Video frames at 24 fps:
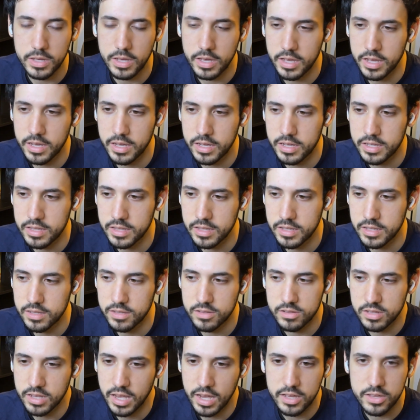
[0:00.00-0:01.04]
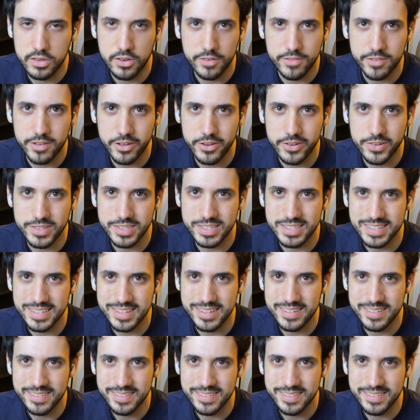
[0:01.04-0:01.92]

And yeah, you have a good one. See ya.